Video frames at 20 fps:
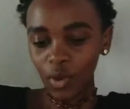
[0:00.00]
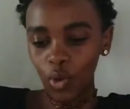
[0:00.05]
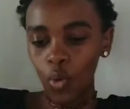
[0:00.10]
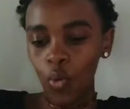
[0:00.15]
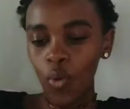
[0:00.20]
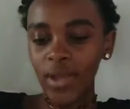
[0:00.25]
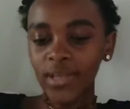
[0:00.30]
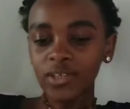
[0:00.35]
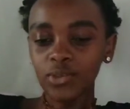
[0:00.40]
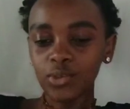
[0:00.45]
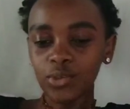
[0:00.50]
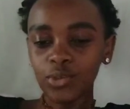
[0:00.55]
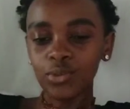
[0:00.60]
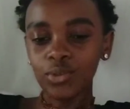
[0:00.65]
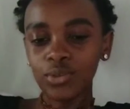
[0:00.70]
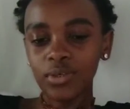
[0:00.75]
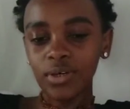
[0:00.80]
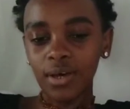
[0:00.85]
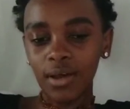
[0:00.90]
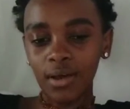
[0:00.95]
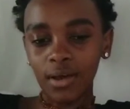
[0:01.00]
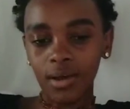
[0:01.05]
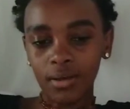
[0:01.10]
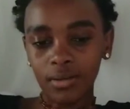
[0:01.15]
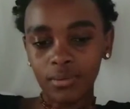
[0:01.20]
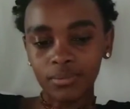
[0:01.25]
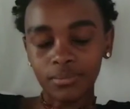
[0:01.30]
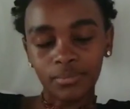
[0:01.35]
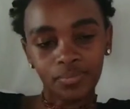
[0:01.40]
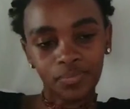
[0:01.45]
why do you
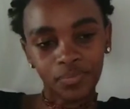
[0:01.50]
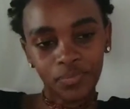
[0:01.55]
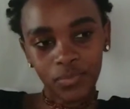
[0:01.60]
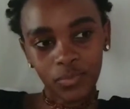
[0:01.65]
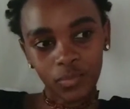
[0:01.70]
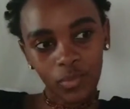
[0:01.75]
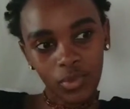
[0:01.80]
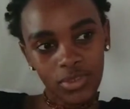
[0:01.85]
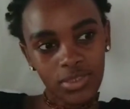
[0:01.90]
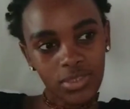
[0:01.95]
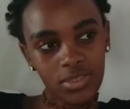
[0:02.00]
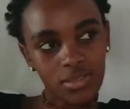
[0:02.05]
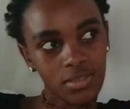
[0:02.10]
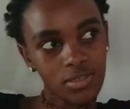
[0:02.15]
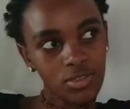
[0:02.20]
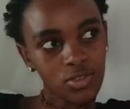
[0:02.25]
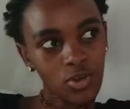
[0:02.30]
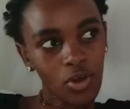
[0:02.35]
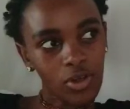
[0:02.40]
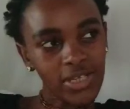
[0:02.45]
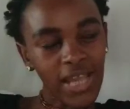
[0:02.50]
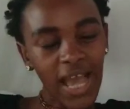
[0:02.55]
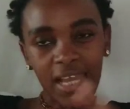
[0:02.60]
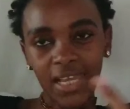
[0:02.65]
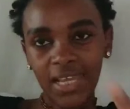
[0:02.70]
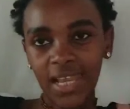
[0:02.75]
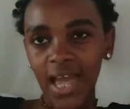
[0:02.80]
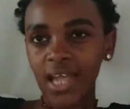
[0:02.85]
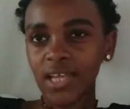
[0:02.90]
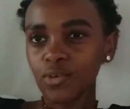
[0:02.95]
um what is it called
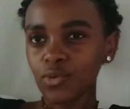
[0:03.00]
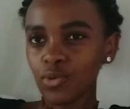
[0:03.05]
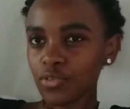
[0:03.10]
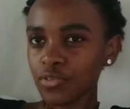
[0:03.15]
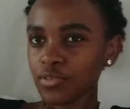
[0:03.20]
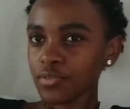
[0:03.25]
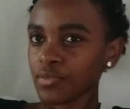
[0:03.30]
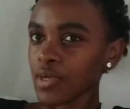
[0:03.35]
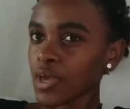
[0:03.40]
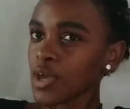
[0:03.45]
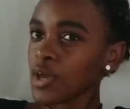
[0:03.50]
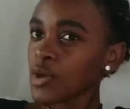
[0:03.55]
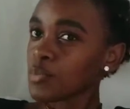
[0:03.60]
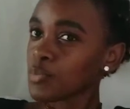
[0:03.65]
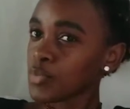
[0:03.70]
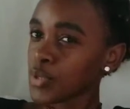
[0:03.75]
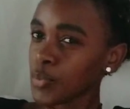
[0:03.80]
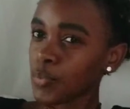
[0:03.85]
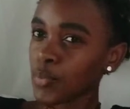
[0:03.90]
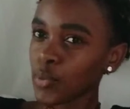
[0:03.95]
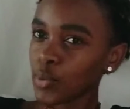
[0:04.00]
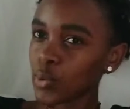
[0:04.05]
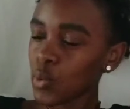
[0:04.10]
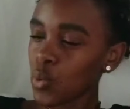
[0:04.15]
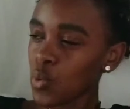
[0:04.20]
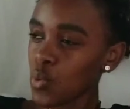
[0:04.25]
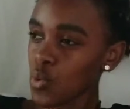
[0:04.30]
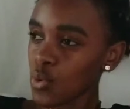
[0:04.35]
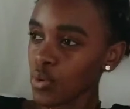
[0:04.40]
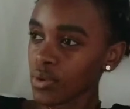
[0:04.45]
align with people
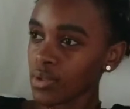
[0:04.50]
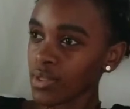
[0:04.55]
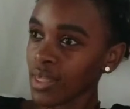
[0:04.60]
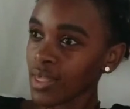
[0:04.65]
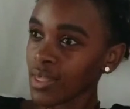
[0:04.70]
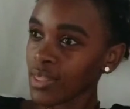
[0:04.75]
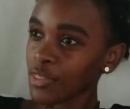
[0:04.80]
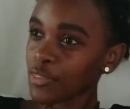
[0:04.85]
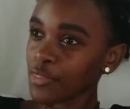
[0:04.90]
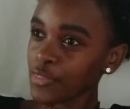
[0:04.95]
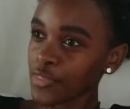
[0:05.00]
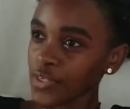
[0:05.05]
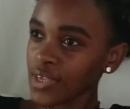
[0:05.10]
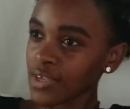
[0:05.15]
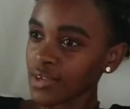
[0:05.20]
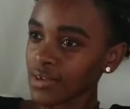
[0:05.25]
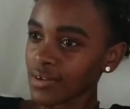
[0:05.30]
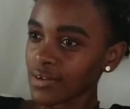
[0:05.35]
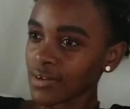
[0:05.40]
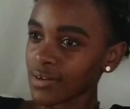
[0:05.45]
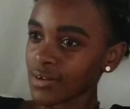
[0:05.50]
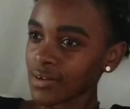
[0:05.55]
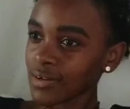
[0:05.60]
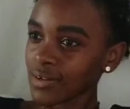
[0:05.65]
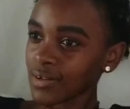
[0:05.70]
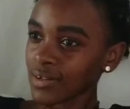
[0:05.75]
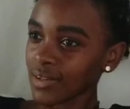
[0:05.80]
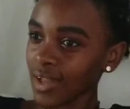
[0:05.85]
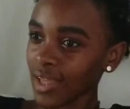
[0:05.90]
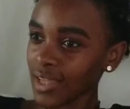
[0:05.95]
who think
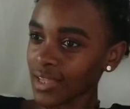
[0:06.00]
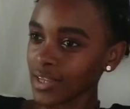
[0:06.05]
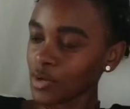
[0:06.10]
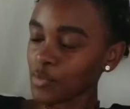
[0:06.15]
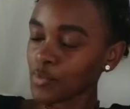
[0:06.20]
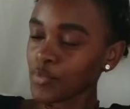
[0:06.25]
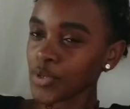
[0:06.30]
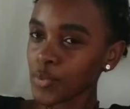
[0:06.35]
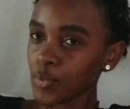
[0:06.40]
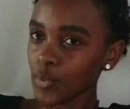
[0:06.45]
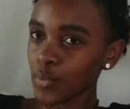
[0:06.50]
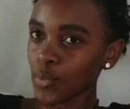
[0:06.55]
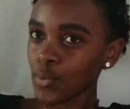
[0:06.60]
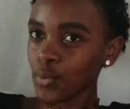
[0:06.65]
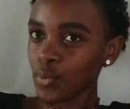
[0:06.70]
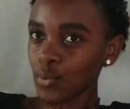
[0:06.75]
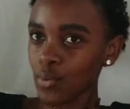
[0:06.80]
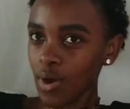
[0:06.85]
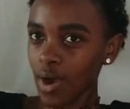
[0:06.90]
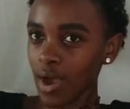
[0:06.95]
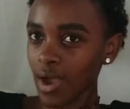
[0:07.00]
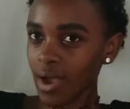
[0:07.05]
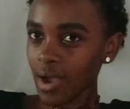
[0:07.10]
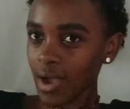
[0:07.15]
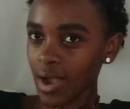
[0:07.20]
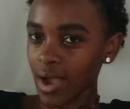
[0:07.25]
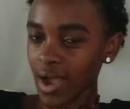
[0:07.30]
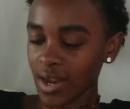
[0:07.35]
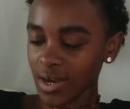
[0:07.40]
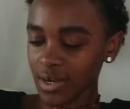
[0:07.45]
like people who
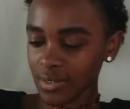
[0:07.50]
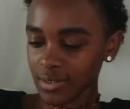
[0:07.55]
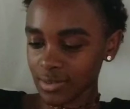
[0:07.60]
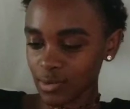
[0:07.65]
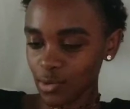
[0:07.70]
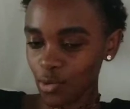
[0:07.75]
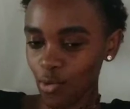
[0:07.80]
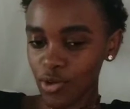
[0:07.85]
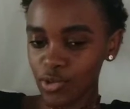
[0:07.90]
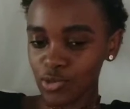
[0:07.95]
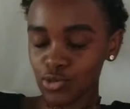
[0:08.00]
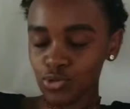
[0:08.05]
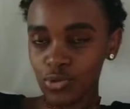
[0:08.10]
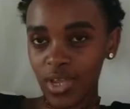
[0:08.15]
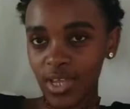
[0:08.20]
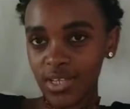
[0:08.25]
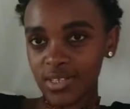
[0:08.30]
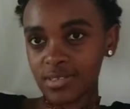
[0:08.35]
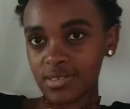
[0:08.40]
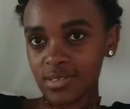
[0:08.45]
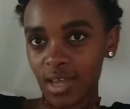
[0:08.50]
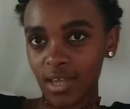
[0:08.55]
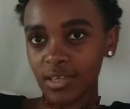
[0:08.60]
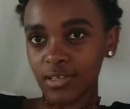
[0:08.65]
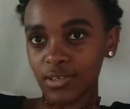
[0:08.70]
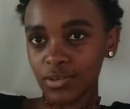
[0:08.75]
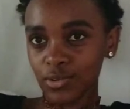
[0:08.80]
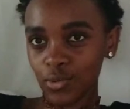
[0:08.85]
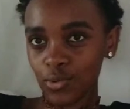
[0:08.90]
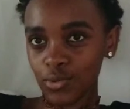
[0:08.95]
are going to get
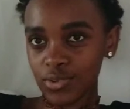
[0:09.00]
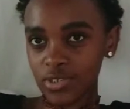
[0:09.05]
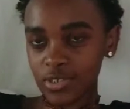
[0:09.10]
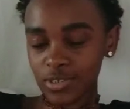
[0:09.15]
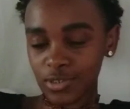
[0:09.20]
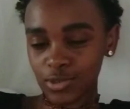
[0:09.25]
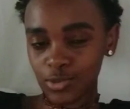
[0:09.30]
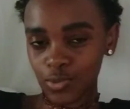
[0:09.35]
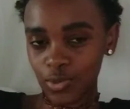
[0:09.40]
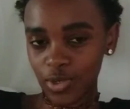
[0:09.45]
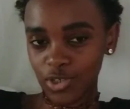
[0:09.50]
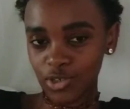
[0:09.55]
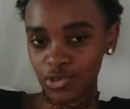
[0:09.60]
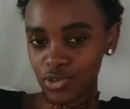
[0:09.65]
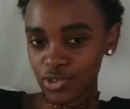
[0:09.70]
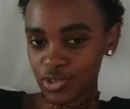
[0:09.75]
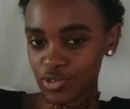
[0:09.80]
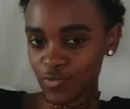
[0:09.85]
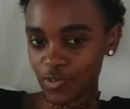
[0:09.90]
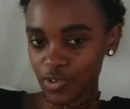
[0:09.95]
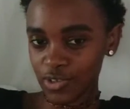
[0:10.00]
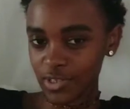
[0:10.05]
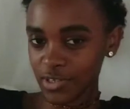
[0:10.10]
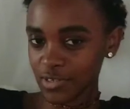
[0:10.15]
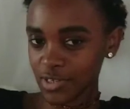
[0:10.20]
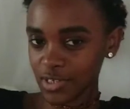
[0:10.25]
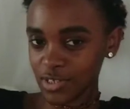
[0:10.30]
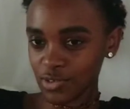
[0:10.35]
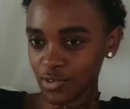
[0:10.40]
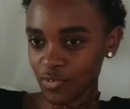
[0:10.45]
stuck in those situations for
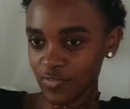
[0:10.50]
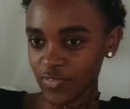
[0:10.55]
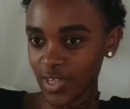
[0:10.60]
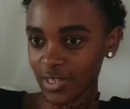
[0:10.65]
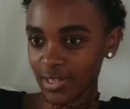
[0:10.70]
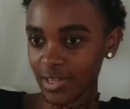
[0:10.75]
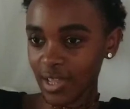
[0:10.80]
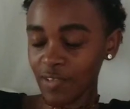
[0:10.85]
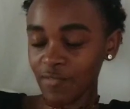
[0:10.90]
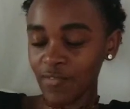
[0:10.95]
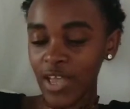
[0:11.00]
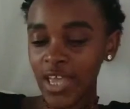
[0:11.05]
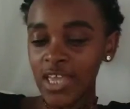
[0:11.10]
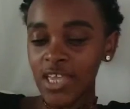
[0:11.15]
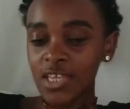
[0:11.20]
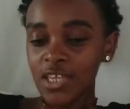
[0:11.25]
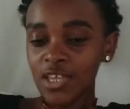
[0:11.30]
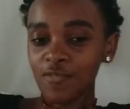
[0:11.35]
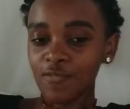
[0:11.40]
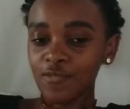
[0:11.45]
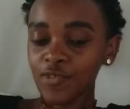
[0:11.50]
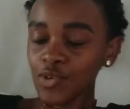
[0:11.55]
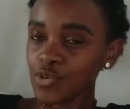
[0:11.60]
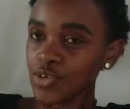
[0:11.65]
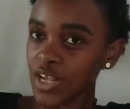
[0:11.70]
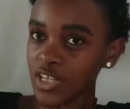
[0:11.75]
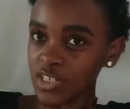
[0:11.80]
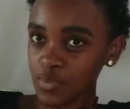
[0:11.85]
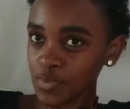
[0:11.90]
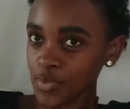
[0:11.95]
the rest of their life. If
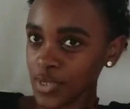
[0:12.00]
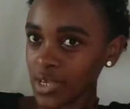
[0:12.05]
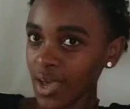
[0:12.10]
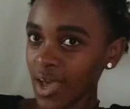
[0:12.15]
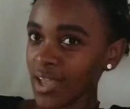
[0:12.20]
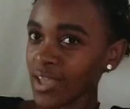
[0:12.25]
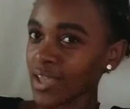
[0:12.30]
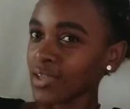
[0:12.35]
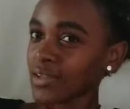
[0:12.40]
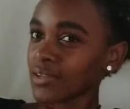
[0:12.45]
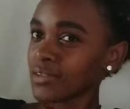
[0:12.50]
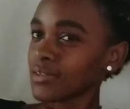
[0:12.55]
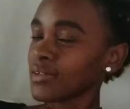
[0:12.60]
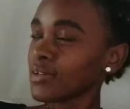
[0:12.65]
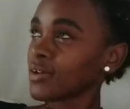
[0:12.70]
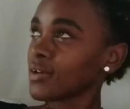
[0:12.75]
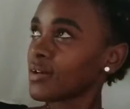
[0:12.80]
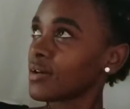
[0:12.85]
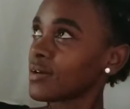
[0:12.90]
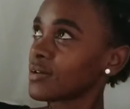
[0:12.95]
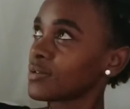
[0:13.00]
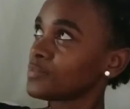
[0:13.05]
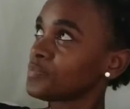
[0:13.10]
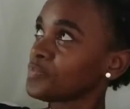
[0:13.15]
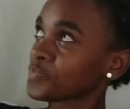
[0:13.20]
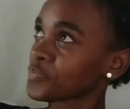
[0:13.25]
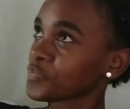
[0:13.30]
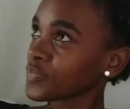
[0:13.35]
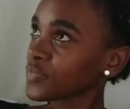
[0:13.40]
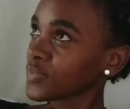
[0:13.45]
you're a speaker and
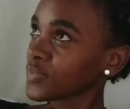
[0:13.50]
um,